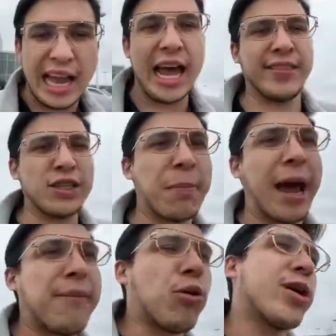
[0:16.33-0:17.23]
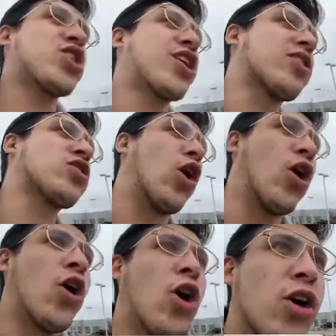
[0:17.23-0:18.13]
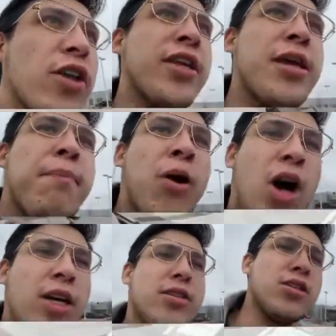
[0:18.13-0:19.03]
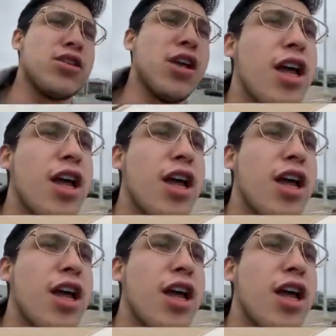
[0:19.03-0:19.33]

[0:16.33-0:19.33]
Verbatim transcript: and this bad boy checks all the boxes.